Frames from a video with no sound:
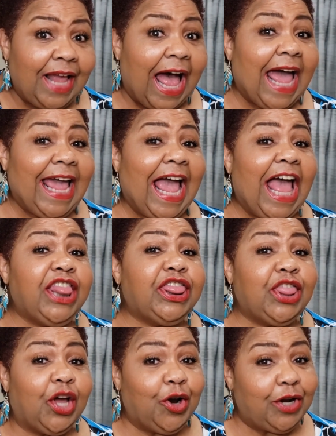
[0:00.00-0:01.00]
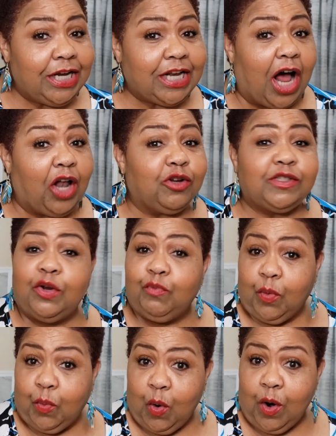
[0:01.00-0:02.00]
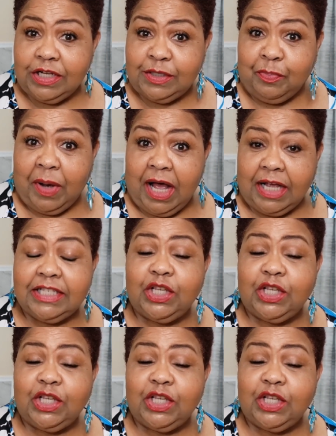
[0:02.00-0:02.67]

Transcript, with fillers: I had $30 in rewards bucks.